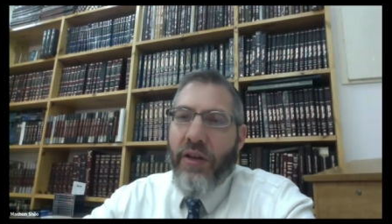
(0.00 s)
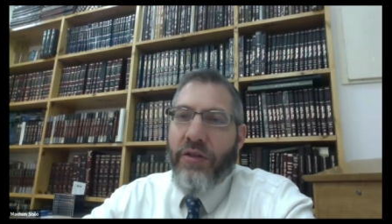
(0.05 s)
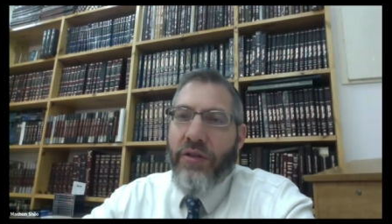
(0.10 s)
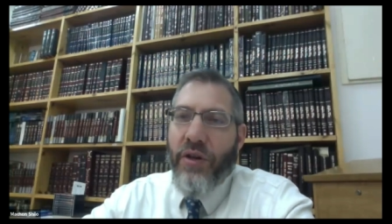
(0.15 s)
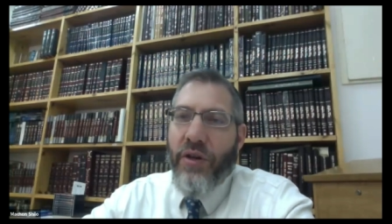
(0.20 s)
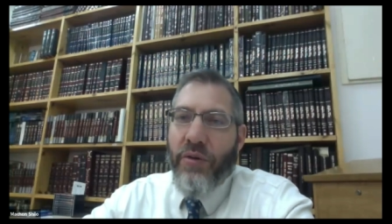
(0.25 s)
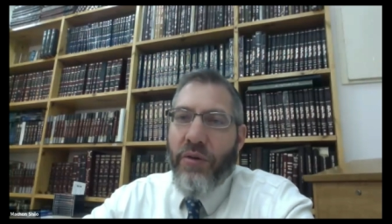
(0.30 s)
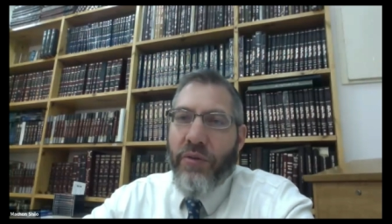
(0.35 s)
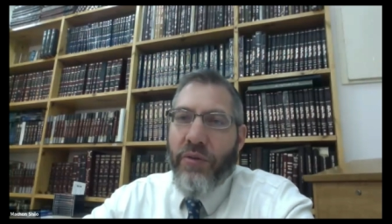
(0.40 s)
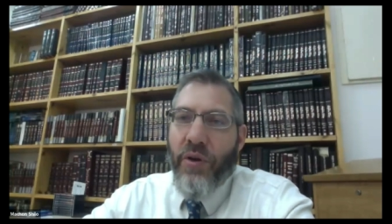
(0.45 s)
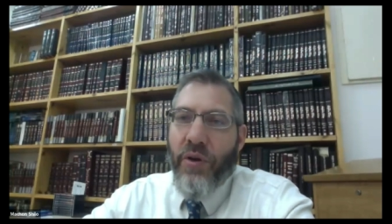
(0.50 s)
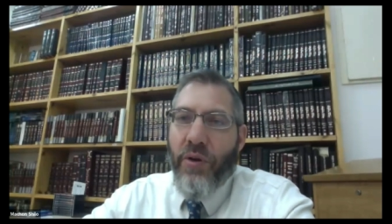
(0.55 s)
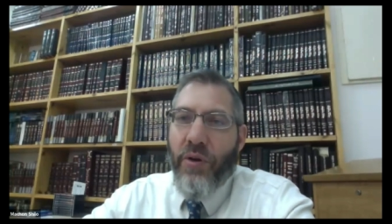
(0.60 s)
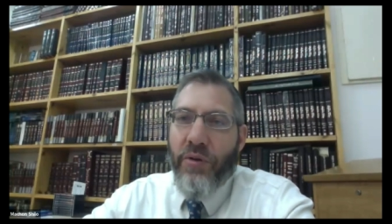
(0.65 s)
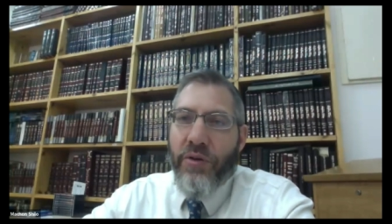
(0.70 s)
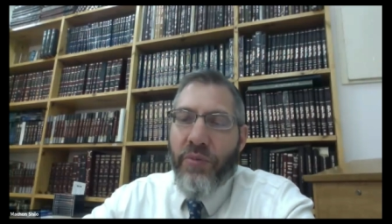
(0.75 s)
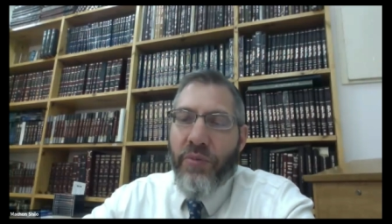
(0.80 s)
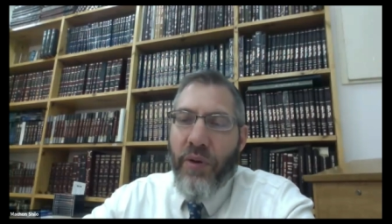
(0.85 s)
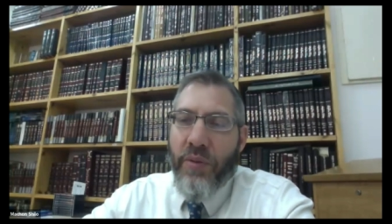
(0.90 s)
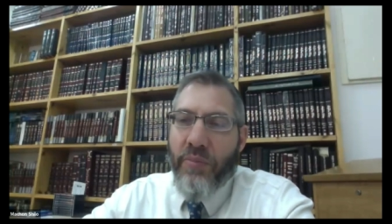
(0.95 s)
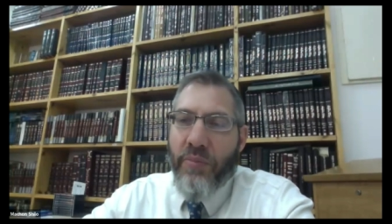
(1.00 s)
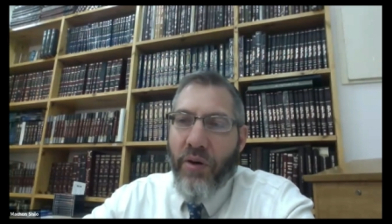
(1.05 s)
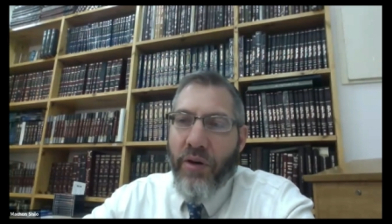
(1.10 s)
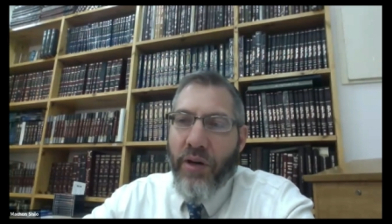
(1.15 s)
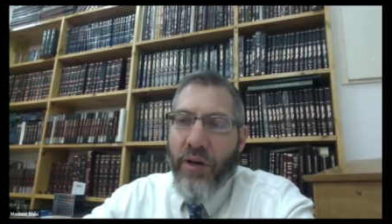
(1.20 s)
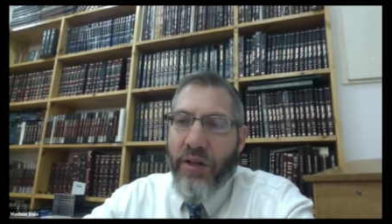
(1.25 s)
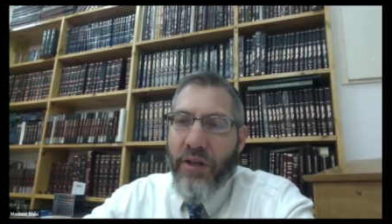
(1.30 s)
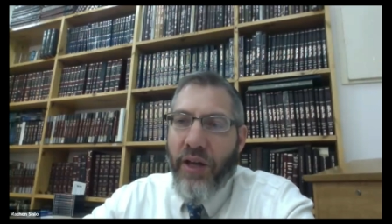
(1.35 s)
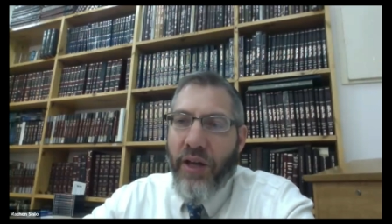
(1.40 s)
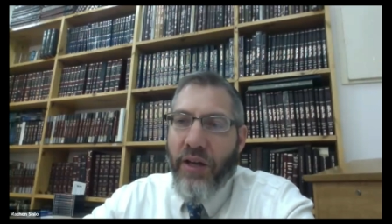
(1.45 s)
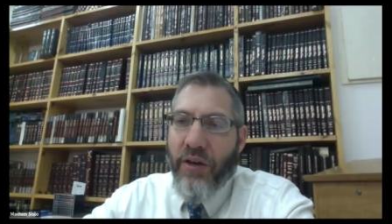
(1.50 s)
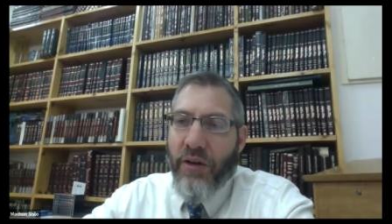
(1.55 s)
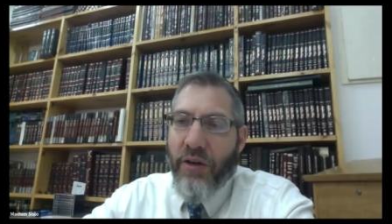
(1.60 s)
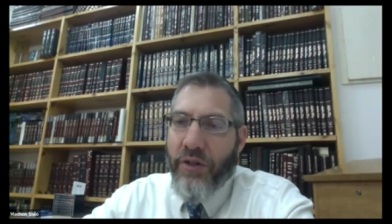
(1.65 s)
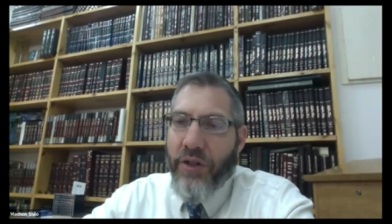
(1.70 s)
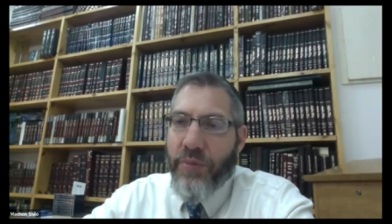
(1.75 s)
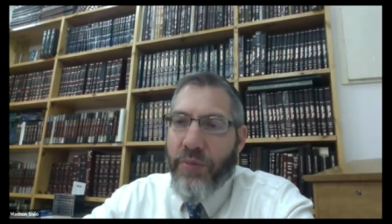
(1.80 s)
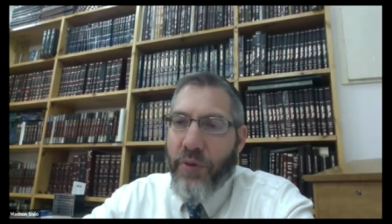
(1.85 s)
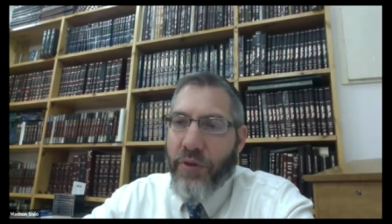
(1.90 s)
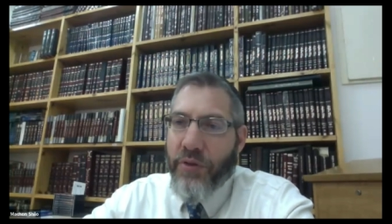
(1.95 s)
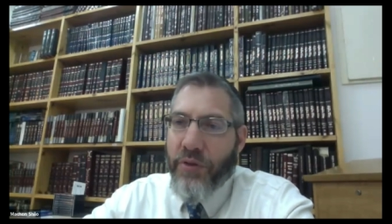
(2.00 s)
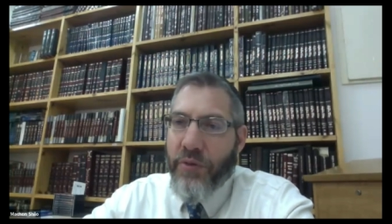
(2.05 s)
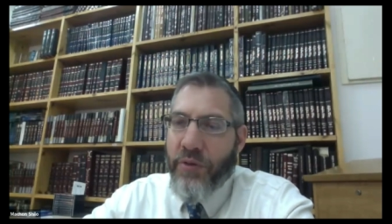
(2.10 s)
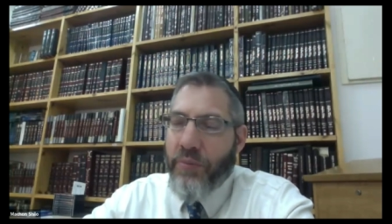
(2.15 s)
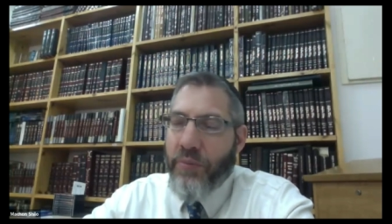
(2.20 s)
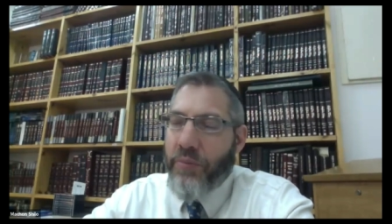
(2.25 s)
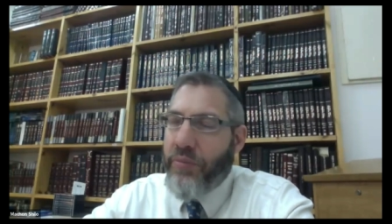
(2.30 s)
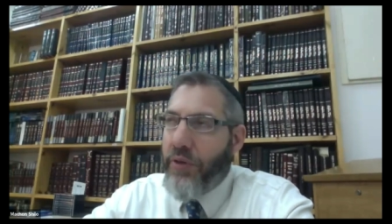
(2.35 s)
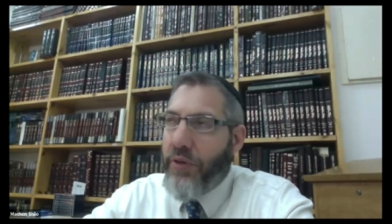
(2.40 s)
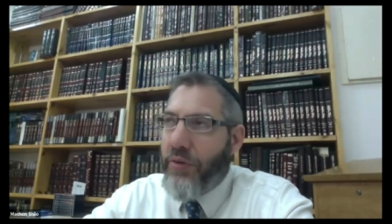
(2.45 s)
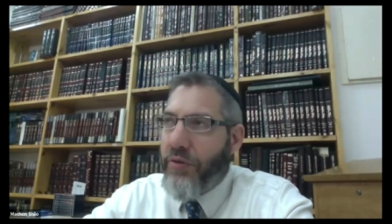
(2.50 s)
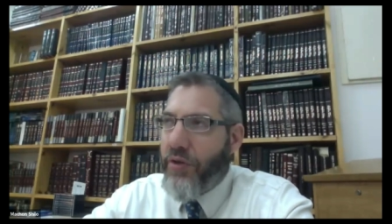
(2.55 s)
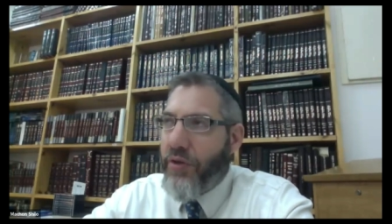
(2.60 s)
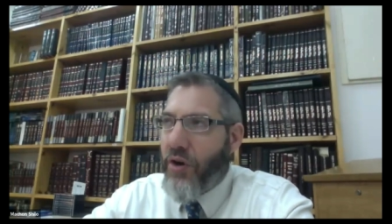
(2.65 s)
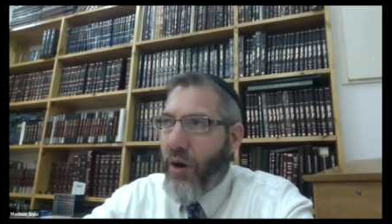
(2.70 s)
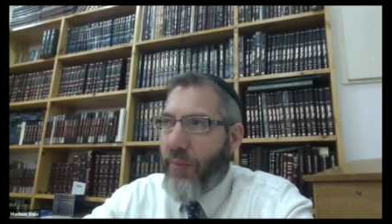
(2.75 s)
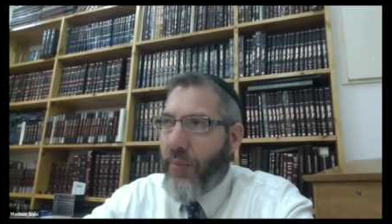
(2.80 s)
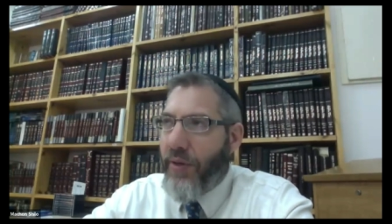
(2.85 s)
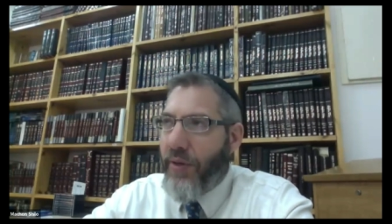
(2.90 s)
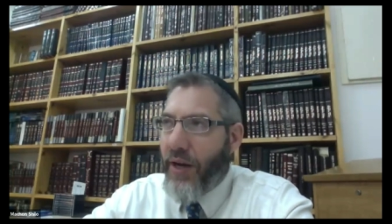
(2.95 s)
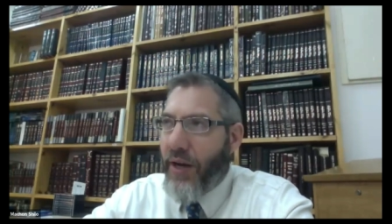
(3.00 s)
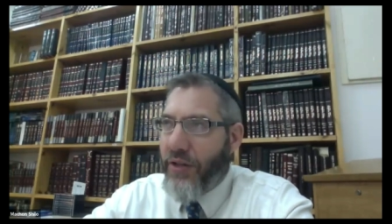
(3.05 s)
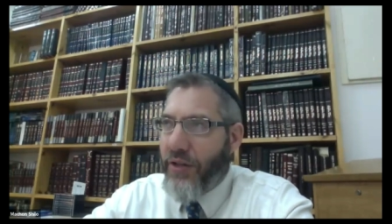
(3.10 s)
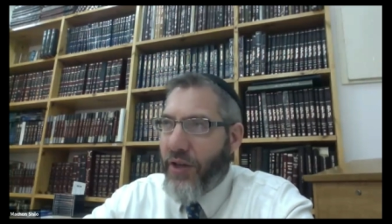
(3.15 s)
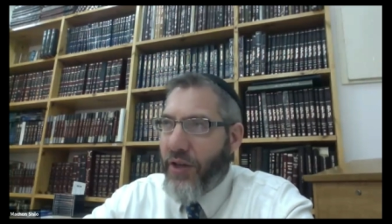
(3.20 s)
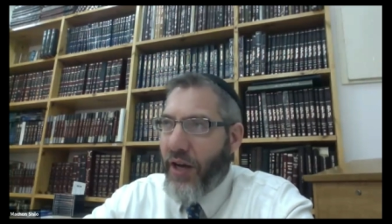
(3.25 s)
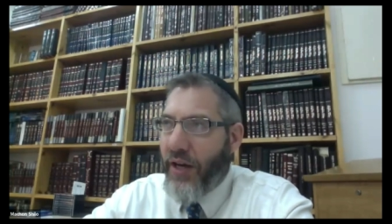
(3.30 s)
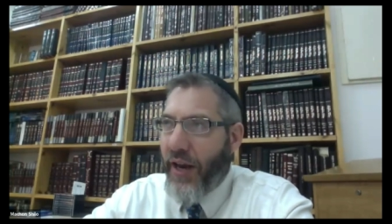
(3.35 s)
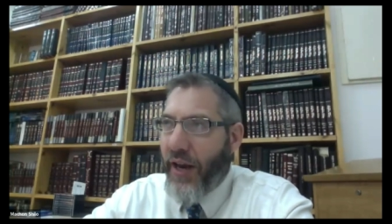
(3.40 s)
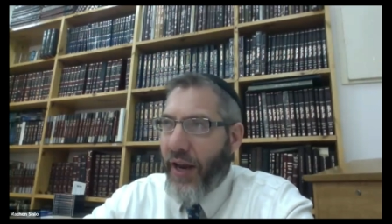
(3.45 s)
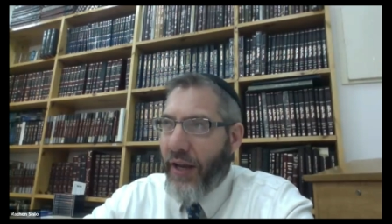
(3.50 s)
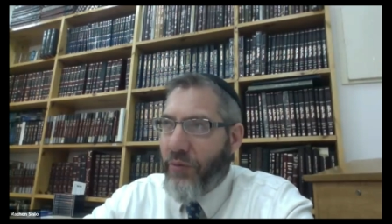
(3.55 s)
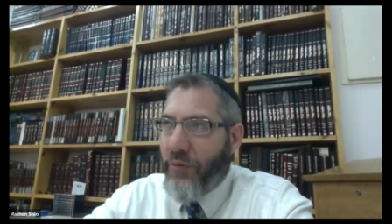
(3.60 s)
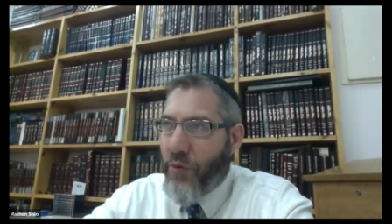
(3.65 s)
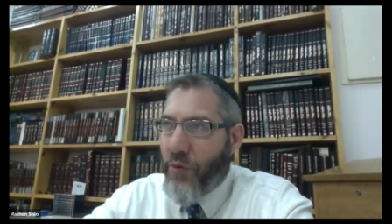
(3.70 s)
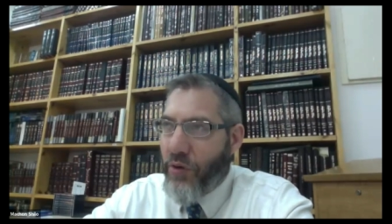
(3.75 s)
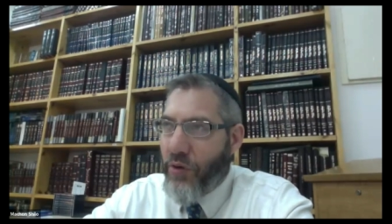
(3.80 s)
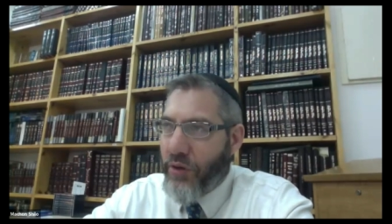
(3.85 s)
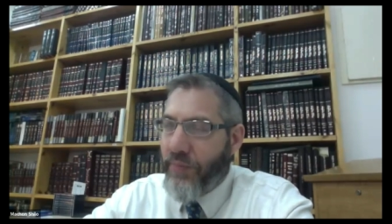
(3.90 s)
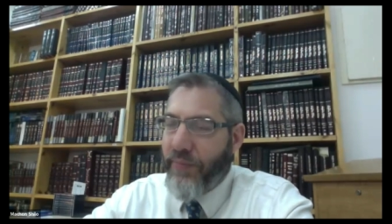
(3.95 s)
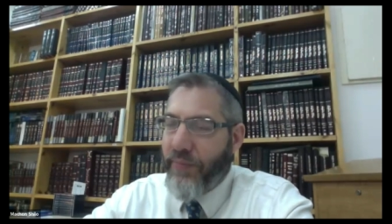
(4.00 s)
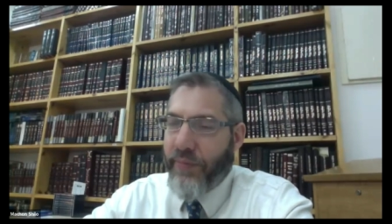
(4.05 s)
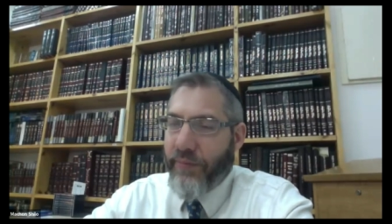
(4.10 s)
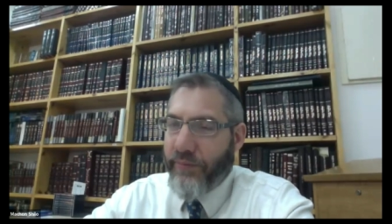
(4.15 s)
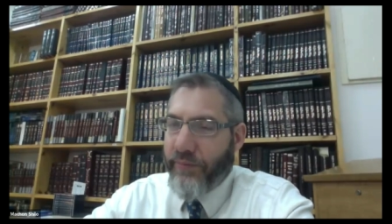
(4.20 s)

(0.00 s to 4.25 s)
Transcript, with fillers: So those, when burning clean, are only supposed to produce carbon dioxide and water.